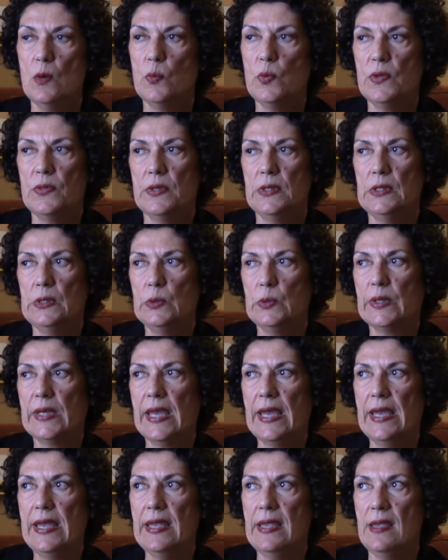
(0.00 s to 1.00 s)
with the
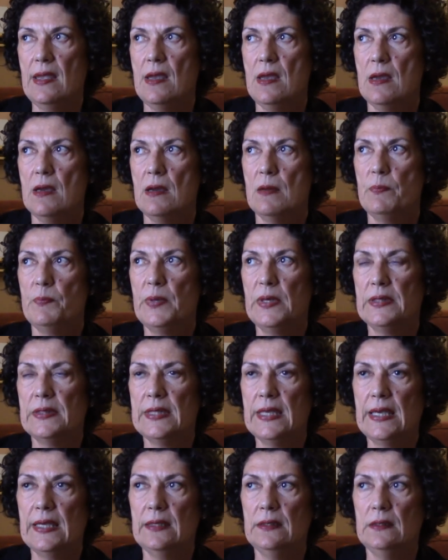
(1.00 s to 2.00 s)
UK.
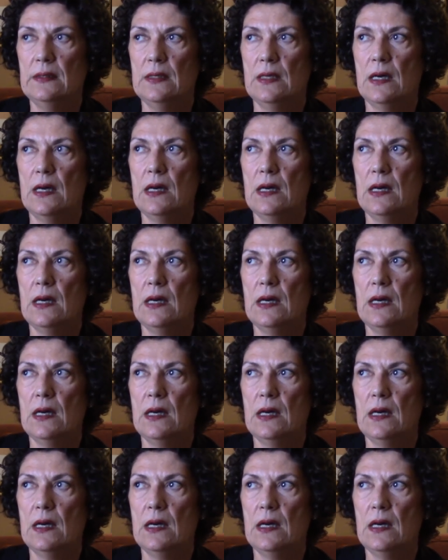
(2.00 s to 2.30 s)
But then,